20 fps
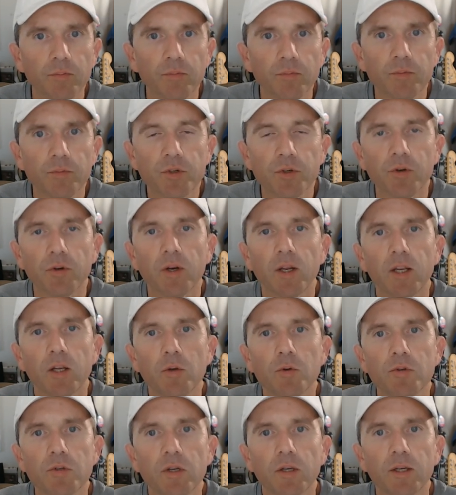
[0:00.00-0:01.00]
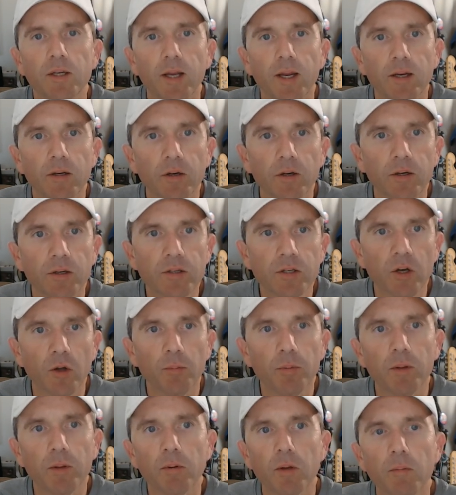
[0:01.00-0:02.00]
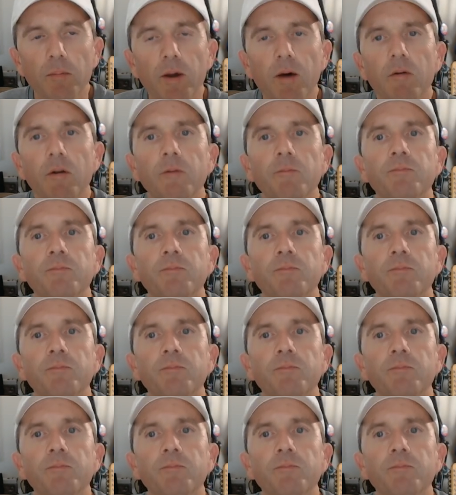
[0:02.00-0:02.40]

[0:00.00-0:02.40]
certainly use it and they're going to tell people about it.